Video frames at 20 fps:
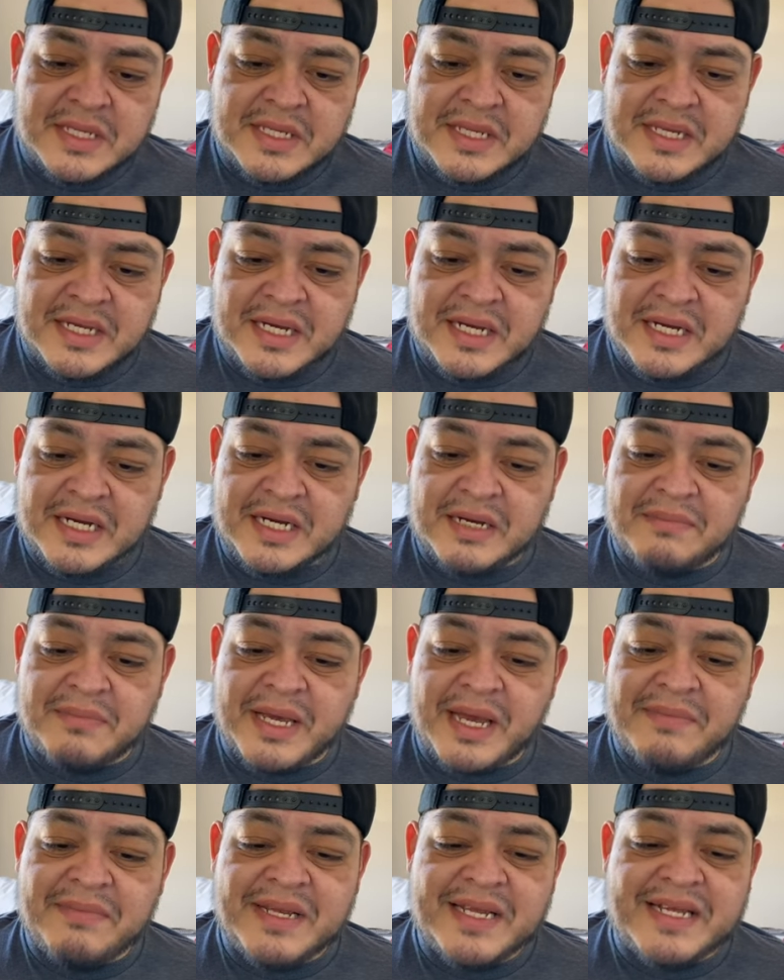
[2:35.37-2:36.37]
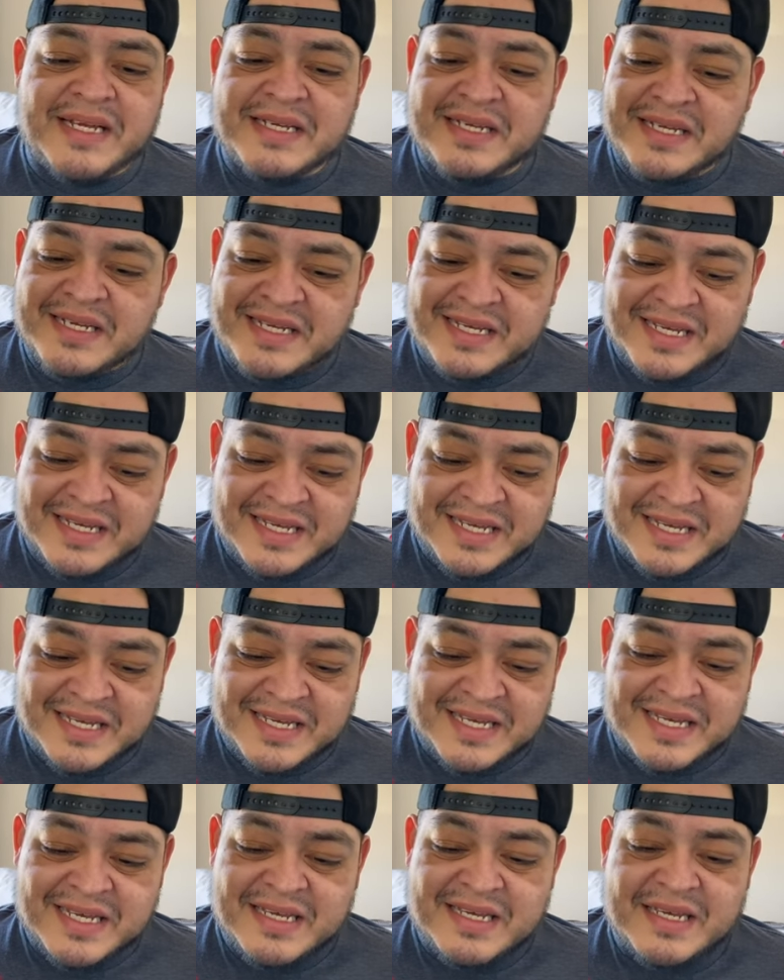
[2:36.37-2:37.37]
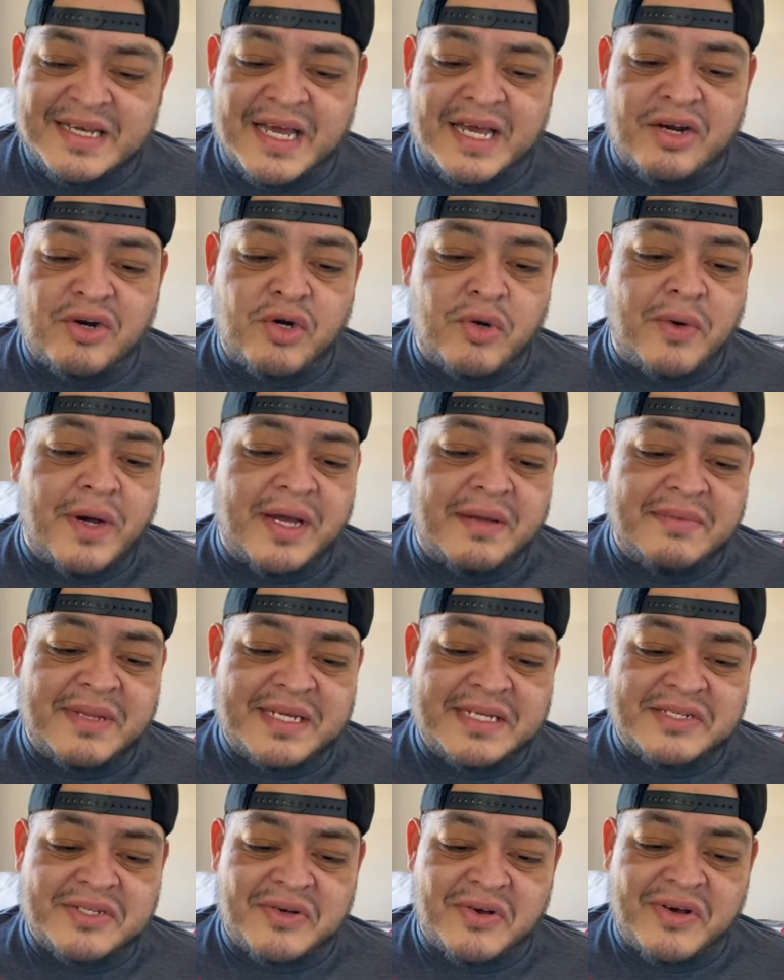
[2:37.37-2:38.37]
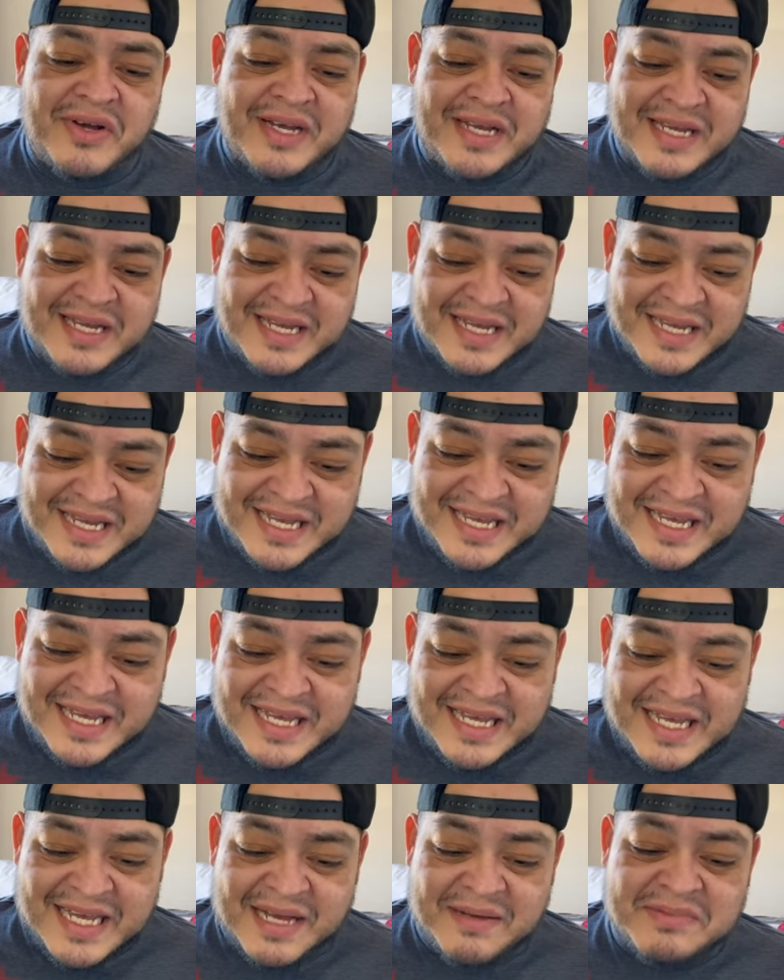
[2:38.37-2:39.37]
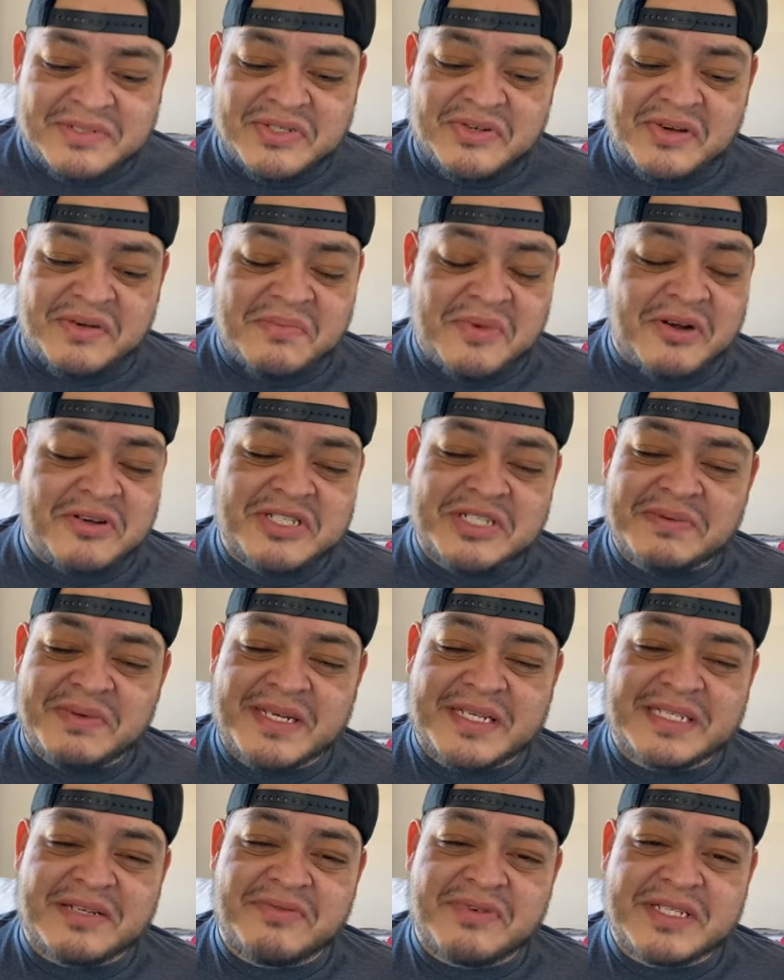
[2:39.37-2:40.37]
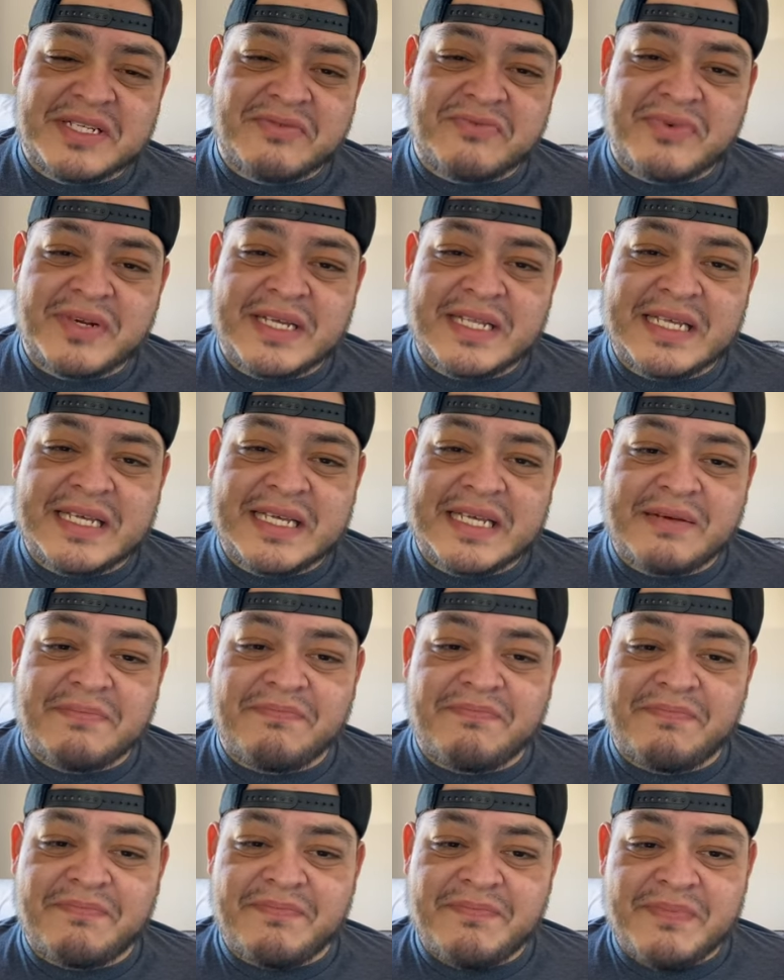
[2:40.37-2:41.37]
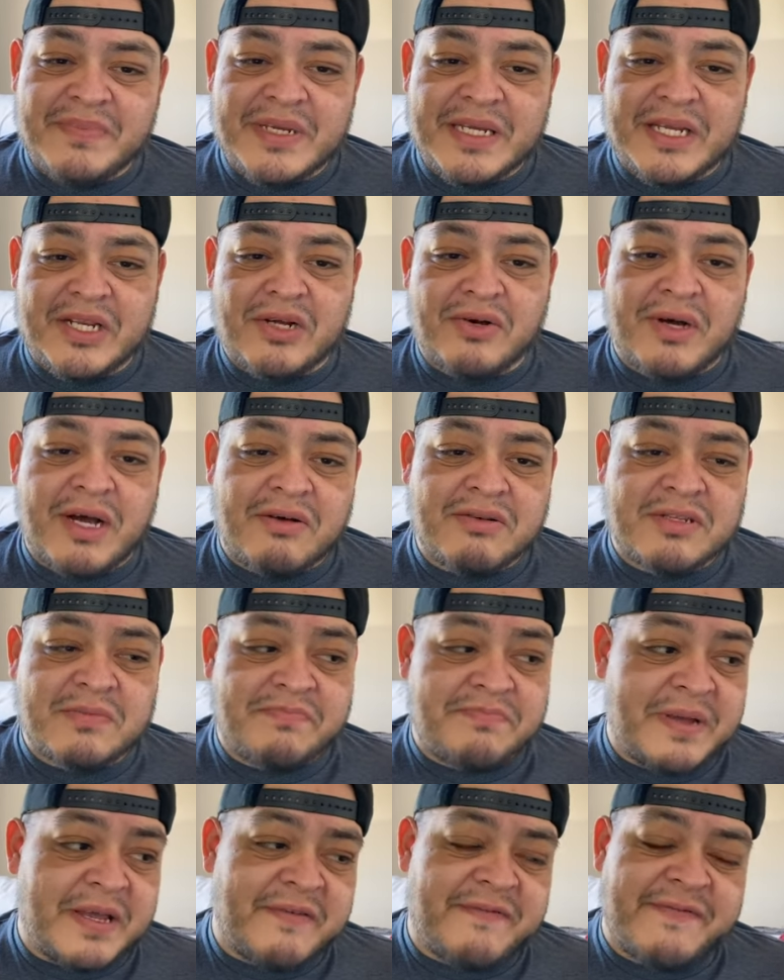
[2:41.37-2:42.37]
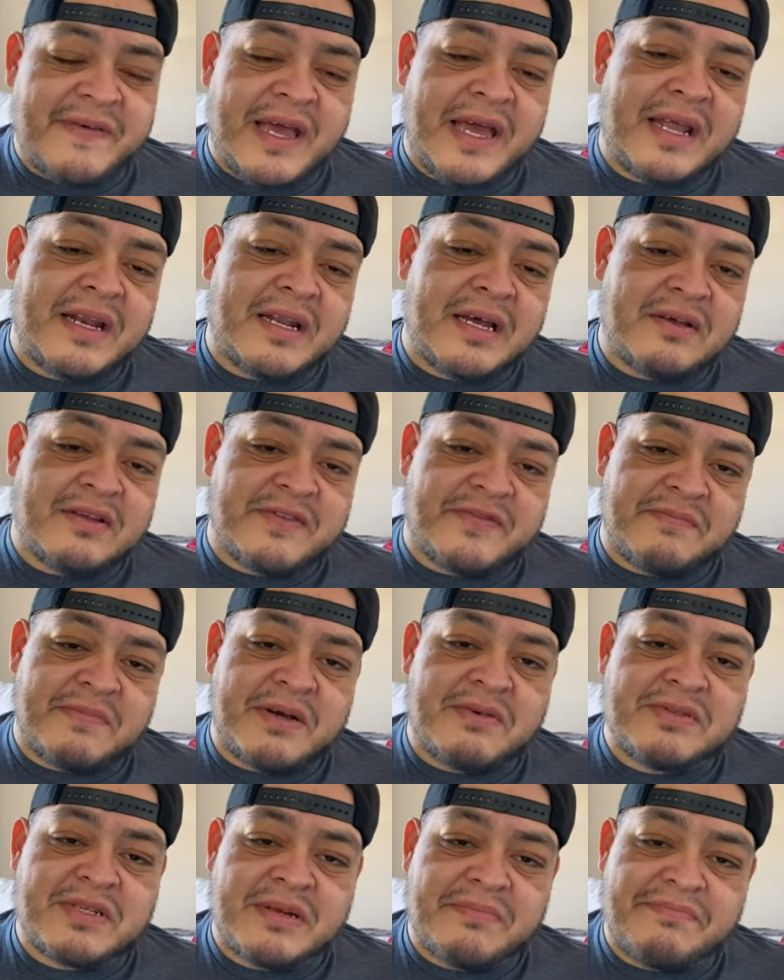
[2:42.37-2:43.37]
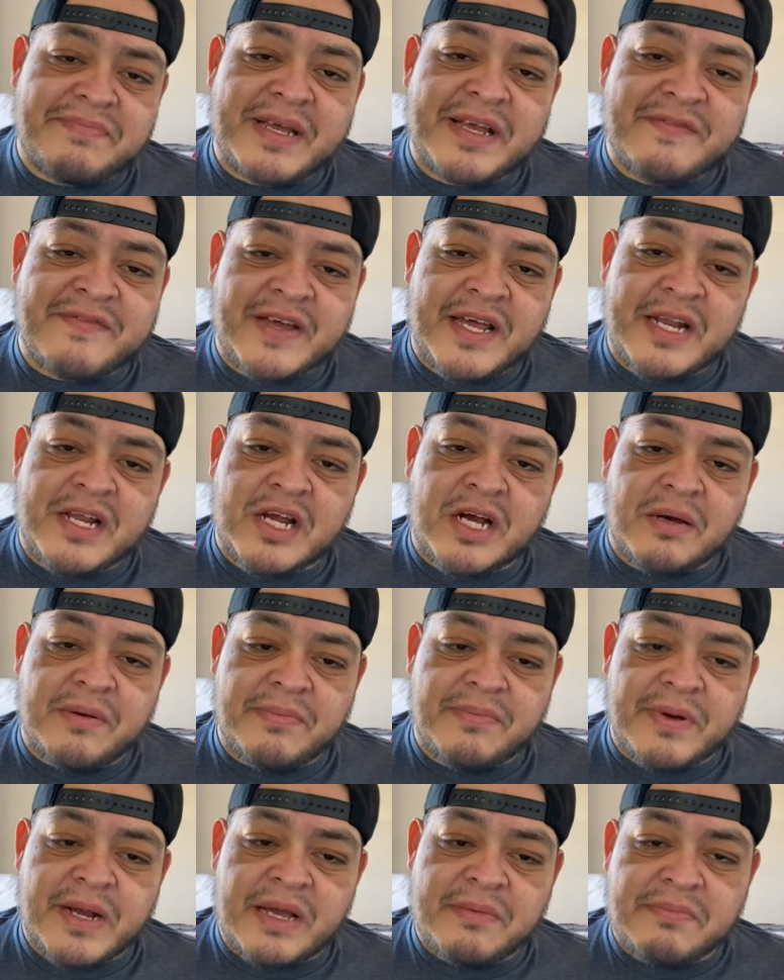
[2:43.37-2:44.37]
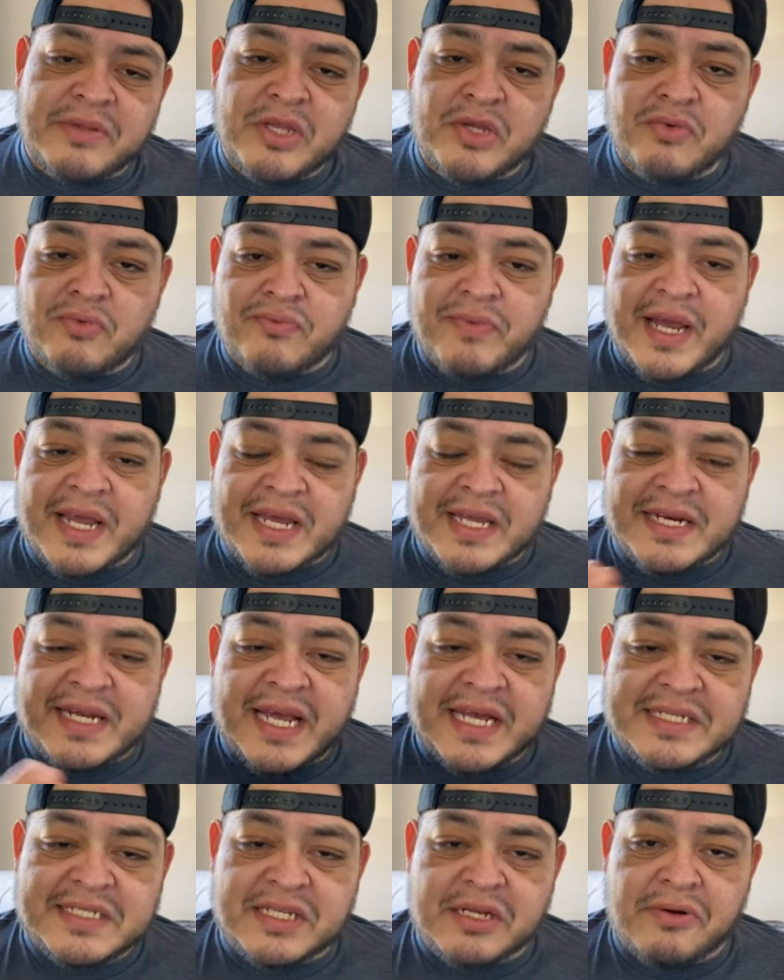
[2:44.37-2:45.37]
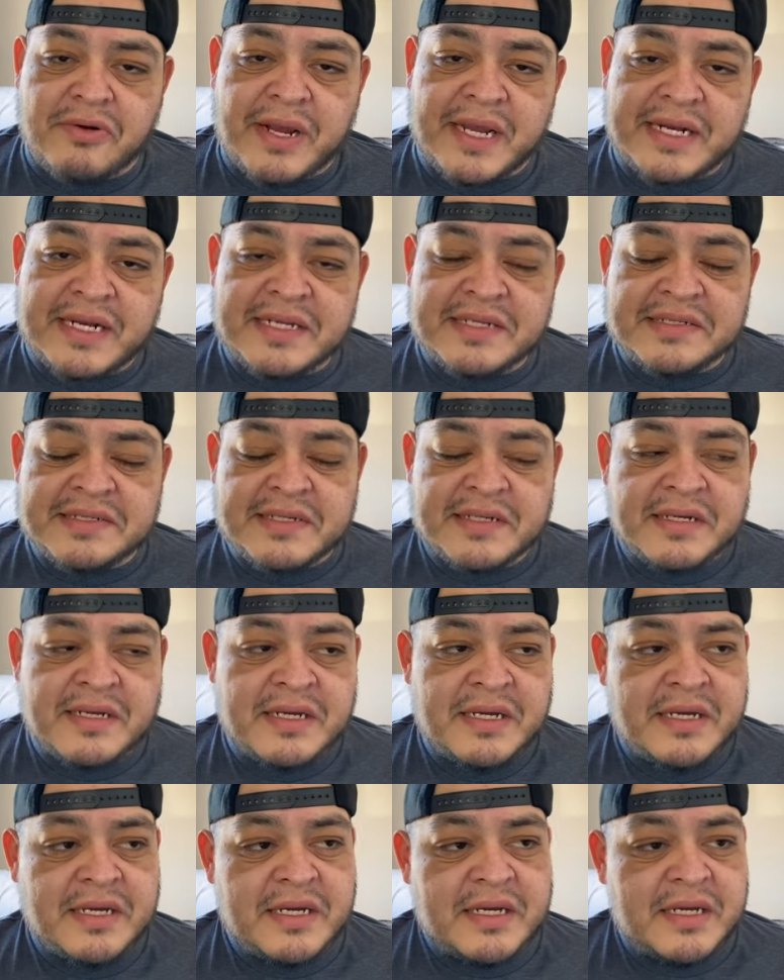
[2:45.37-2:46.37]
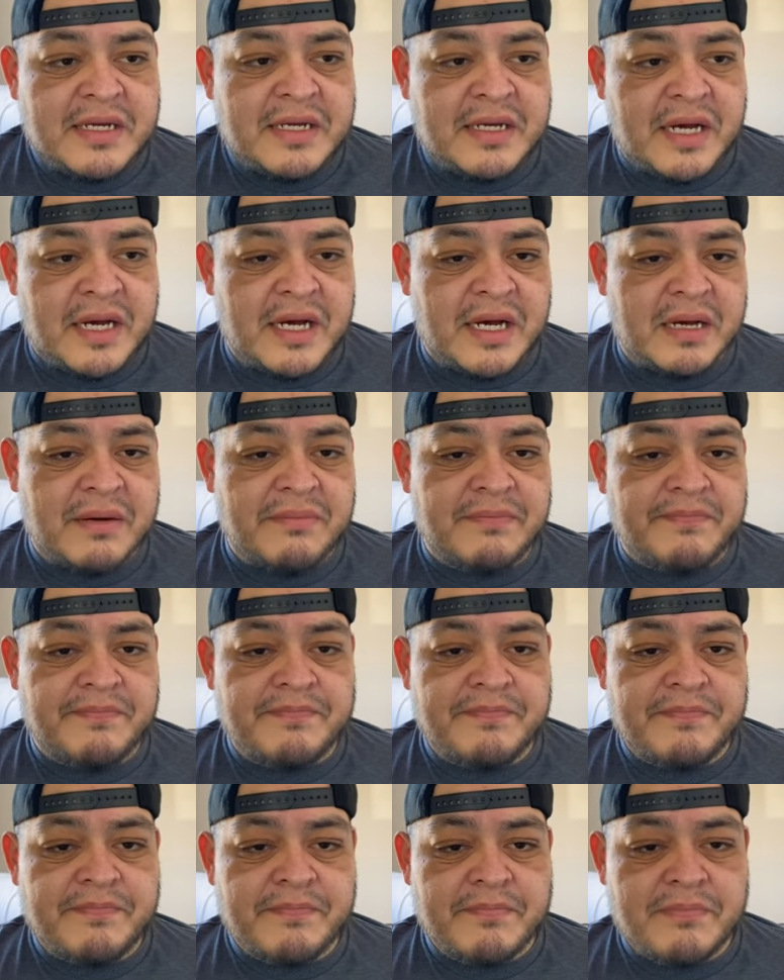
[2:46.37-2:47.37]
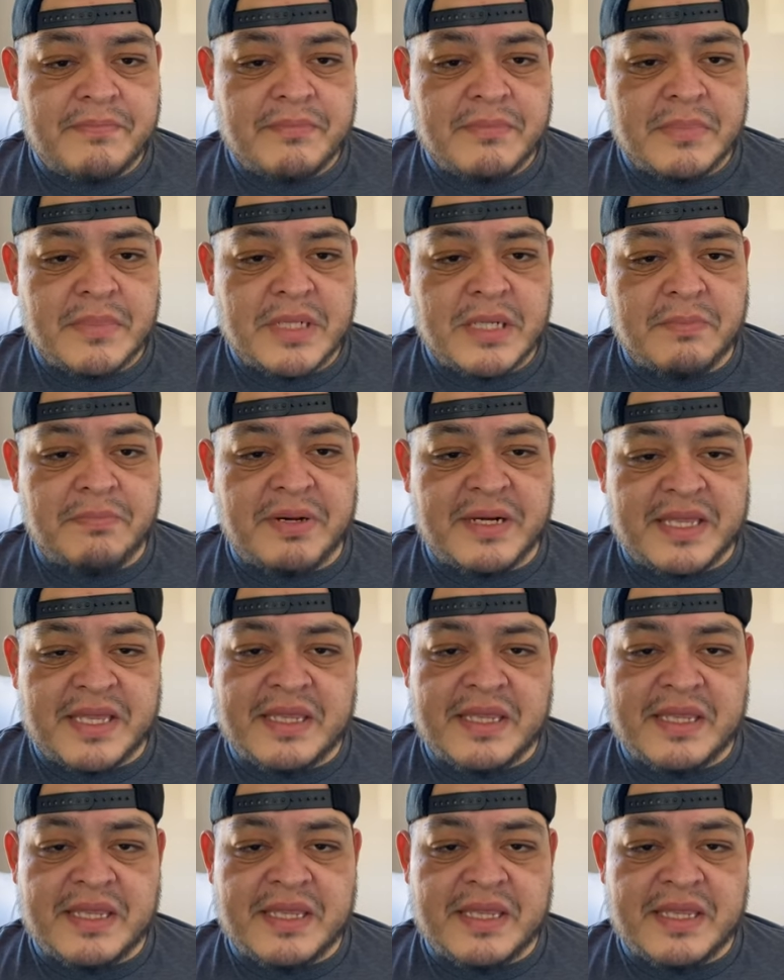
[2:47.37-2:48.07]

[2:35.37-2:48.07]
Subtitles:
I mean, I don't know why I'm like so. I'm so emotional because I wasn't really I was a big fan. I wasn't a big fan of Kobe Bryant, but you recognize the greatness. Um, but